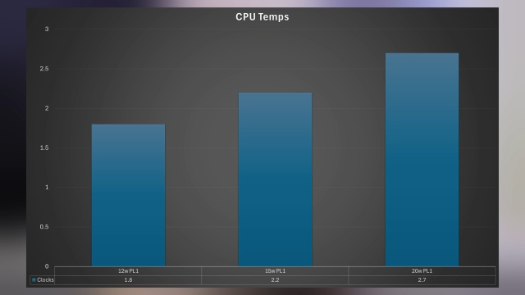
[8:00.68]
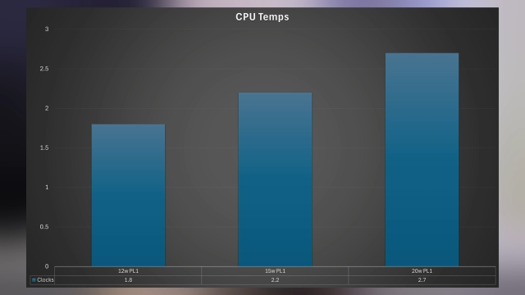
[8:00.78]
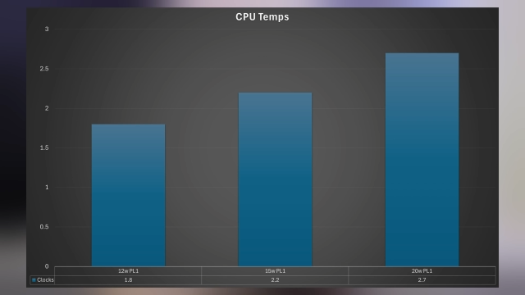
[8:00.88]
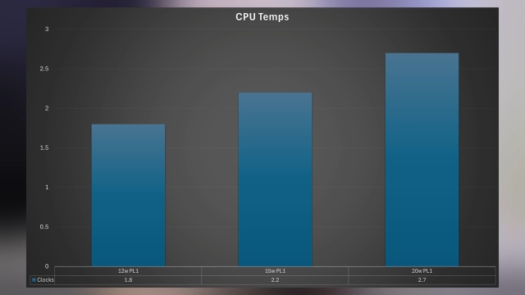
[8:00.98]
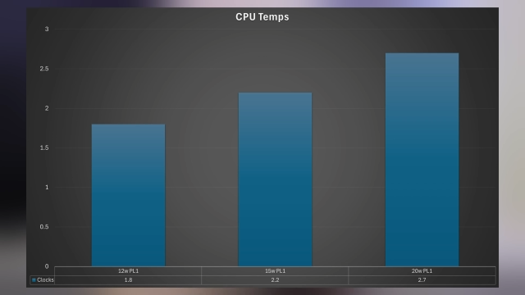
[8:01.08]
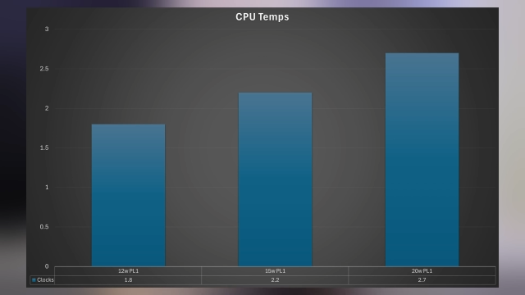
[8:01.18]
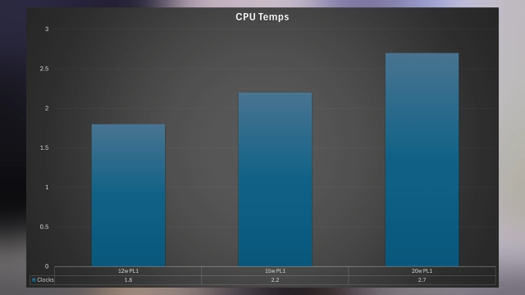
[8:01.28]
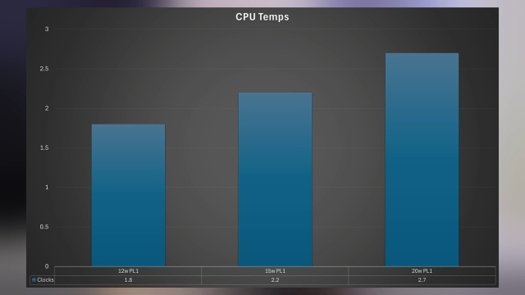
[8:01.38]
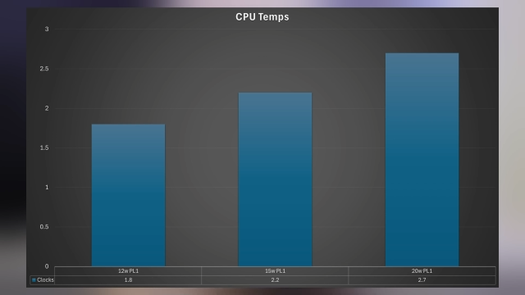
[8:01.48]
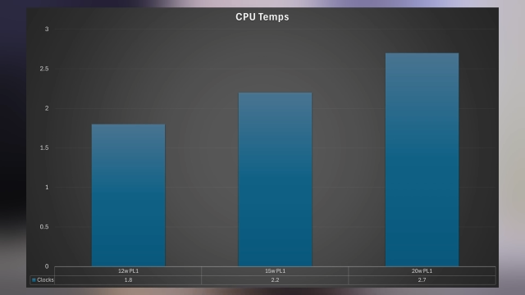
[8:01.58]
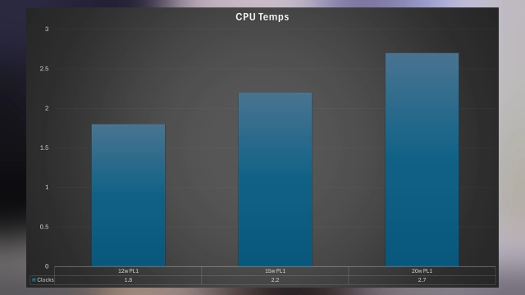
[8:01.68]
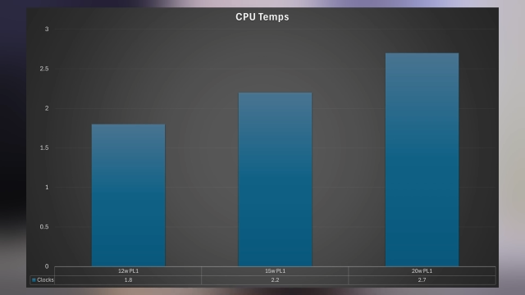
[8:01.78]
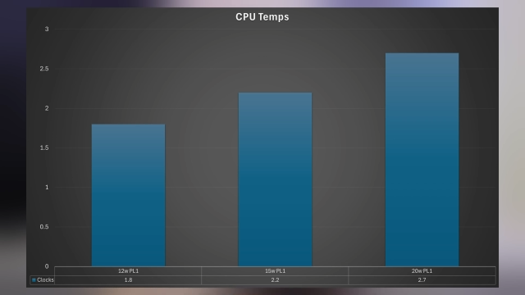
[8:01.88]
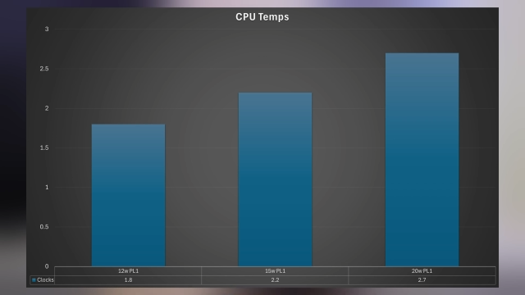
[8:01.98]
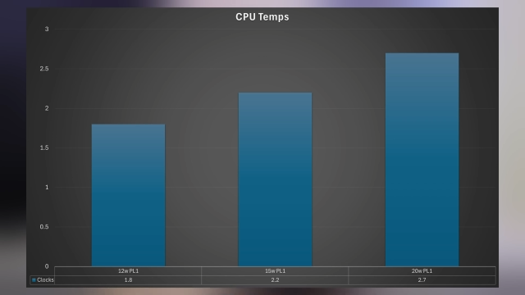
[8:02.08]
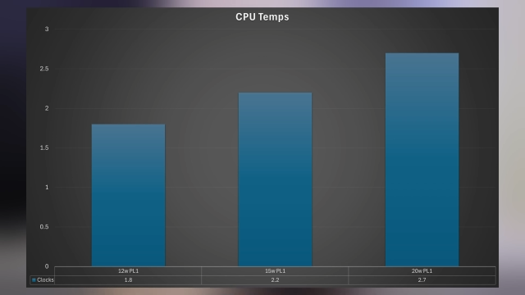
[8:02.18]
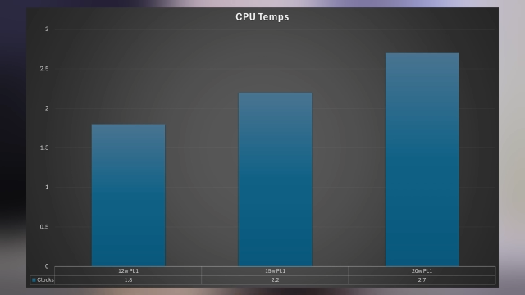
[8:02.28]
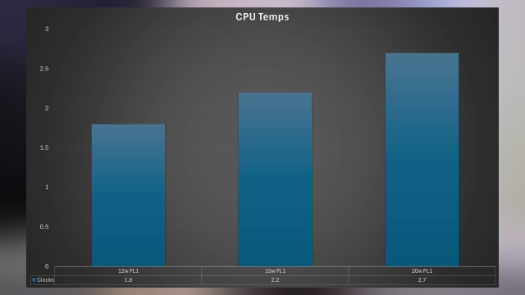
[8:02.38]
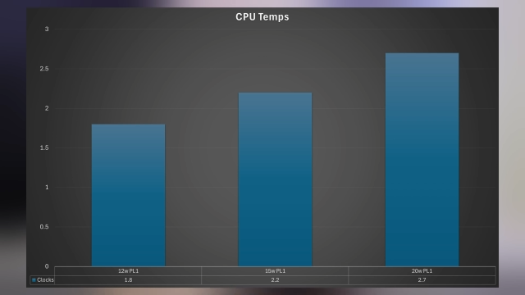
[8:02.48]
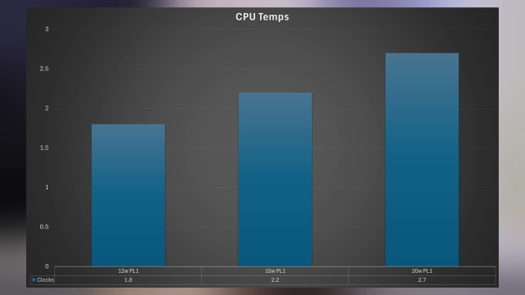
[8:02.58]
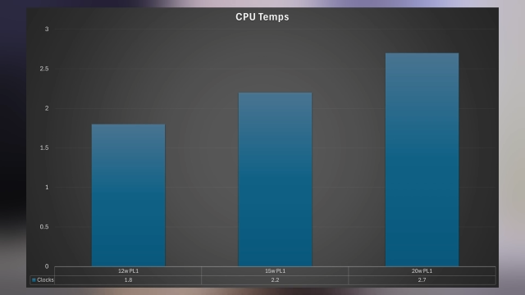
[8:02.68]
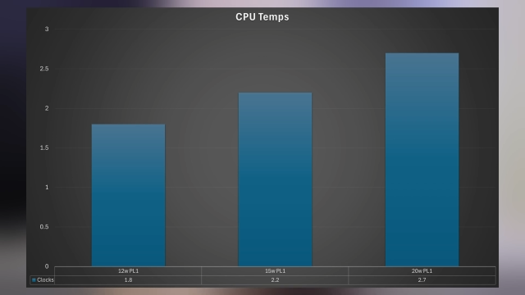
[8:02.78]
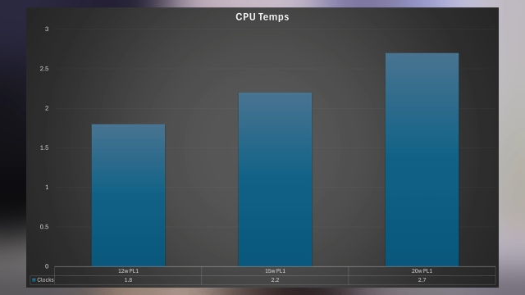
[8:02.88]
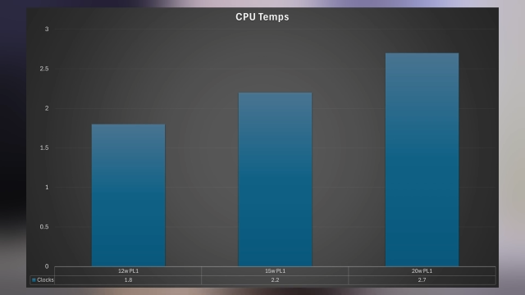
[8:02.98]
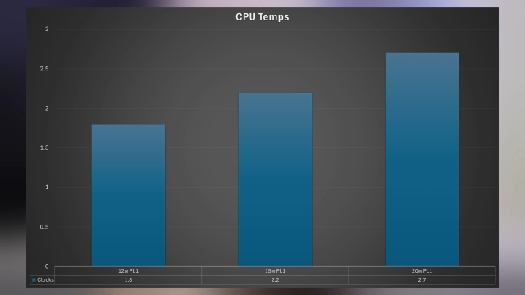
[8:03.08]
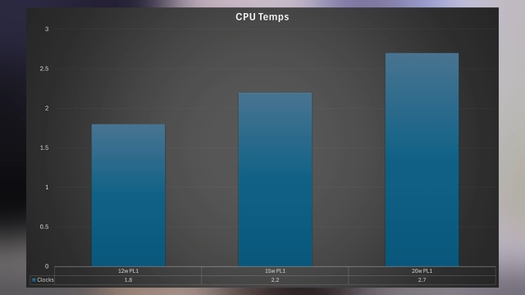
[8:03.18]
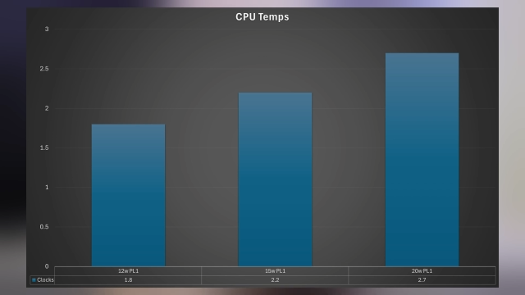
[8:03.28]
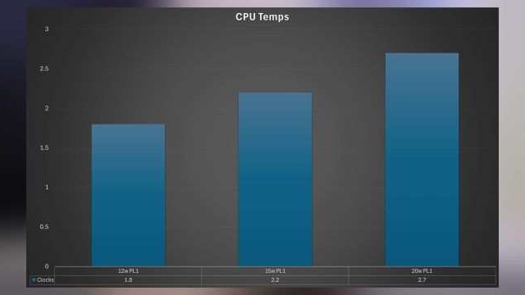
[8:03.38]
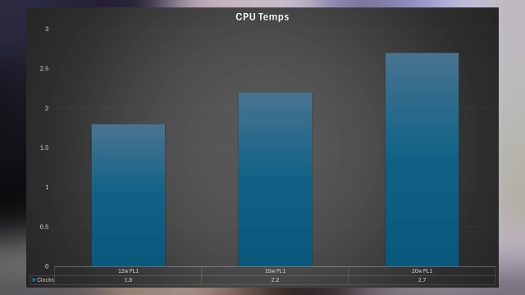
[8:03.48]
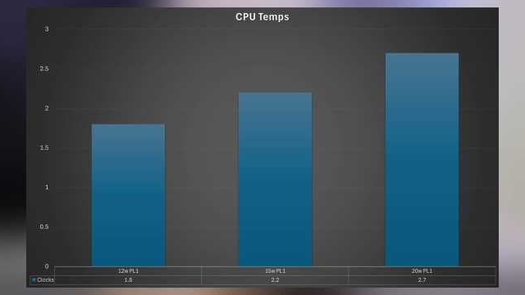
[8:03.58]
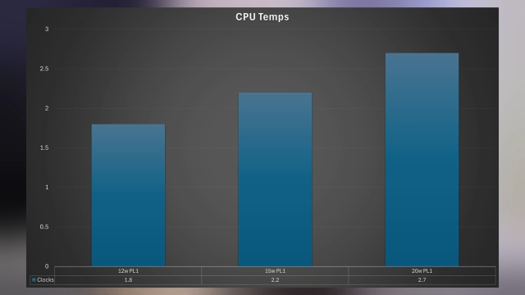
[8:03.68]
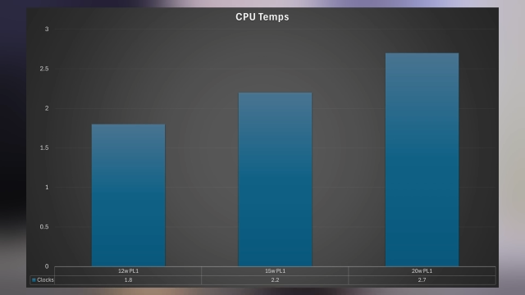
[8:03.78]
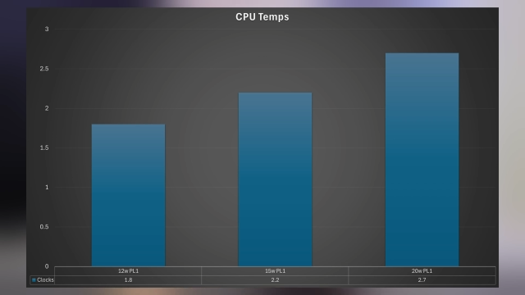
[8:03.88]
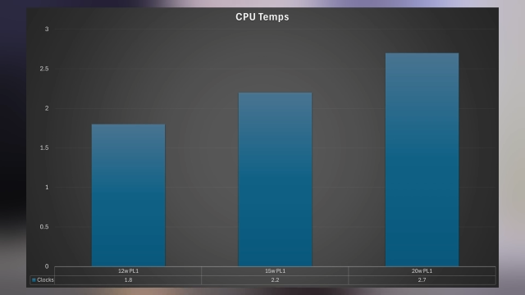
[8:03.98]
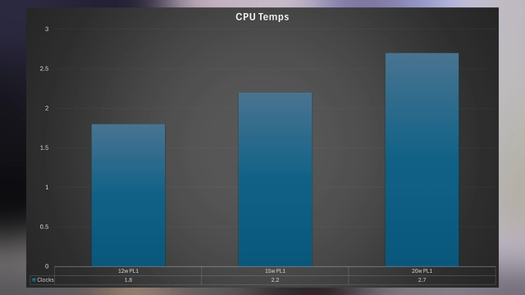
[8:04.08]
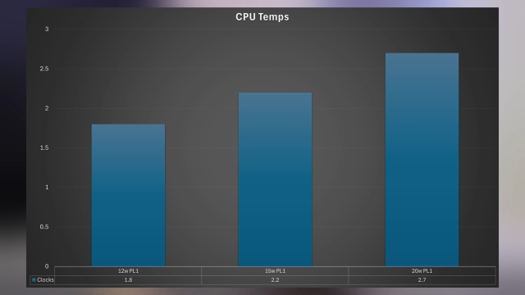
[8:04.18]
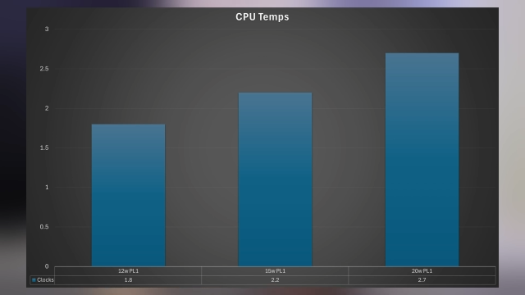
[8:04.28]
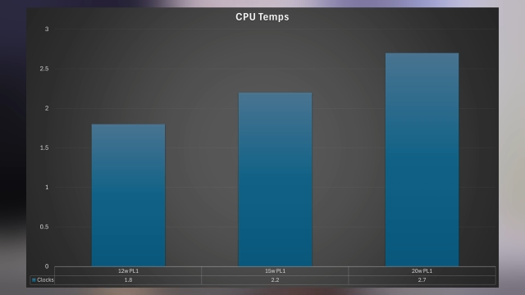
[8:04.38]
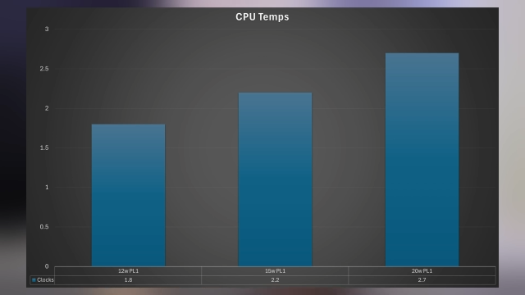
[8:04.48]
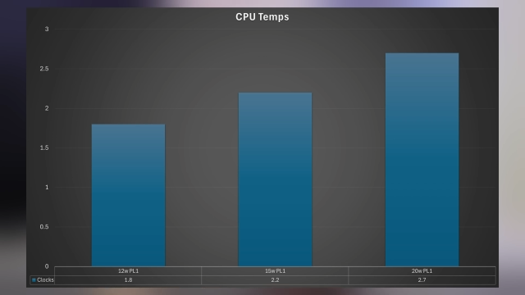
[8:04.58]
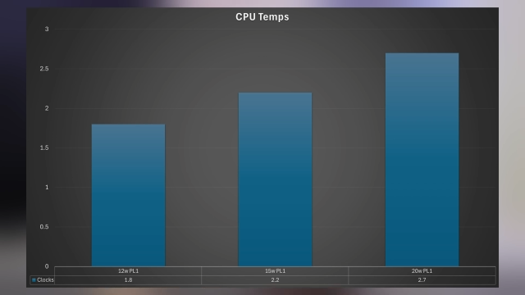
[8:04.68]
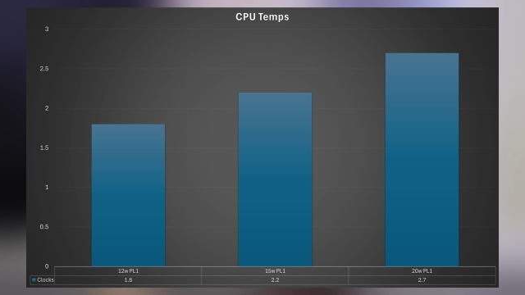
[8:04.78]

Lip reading: (no speaker visible)